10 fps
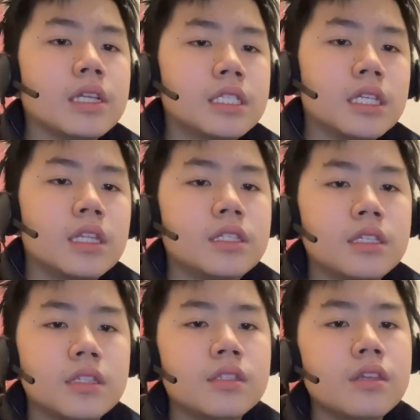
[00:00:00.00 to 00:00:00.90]

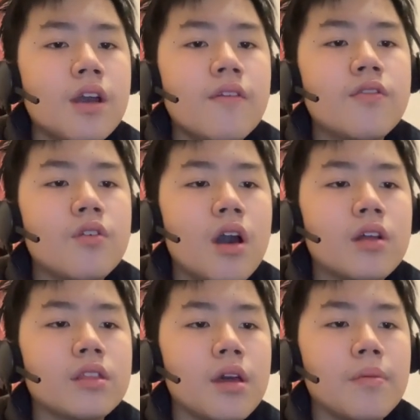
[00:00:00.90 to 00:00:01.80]
citizens
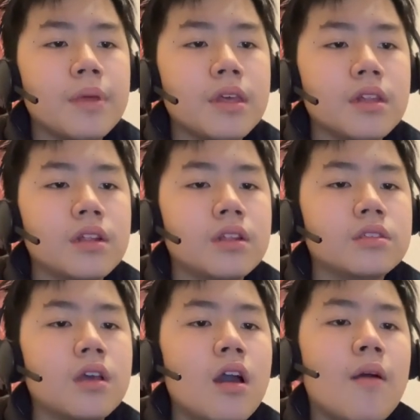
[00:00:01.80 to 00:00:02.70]
throughout the
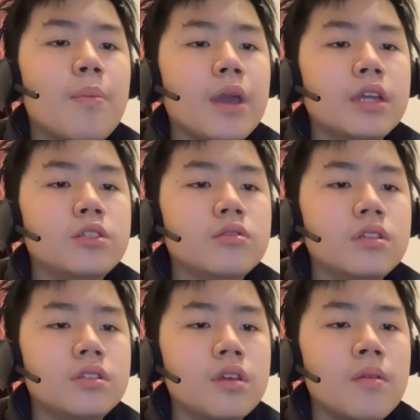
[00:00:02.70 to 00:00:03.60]
appeals of
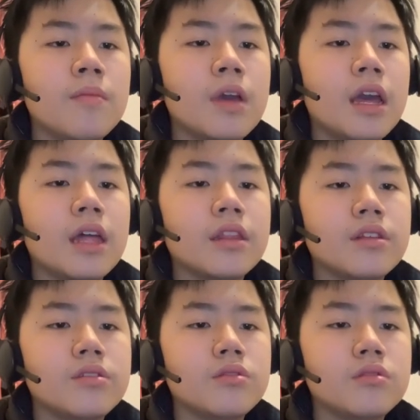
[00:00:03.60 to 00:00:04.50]
patriotism and the
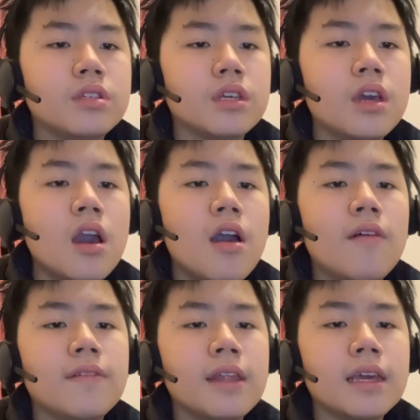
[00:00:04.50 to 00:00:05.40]
duty of
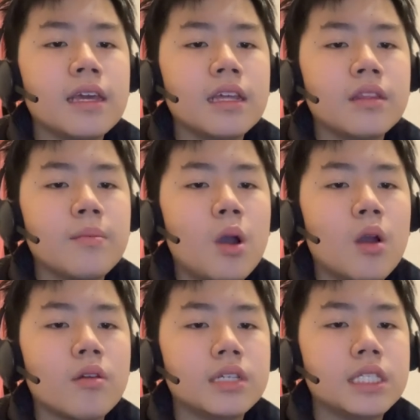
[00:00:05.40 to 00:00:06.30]
linking
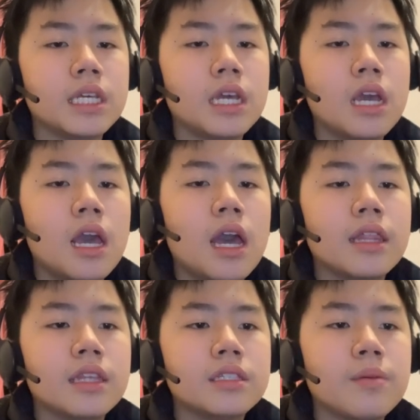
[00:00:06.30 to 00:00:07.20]
democracy
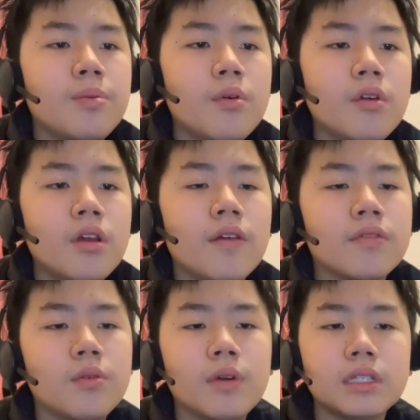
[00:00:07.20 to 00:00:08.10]
and the support of
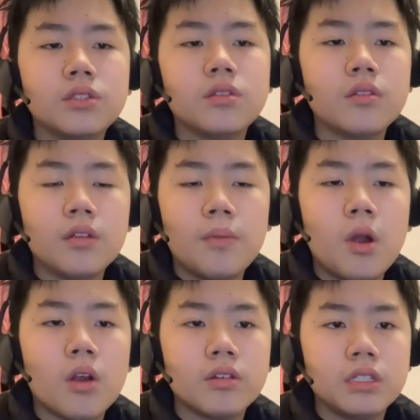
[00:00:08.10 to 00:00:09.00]
the Western
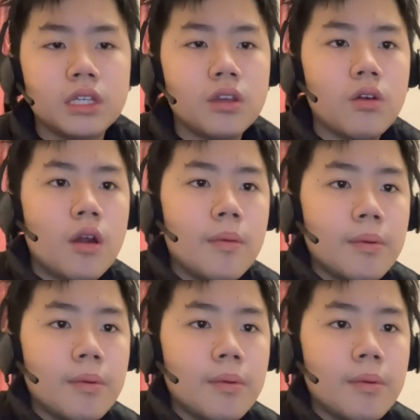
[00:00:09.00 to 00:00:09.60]
democracy Europe.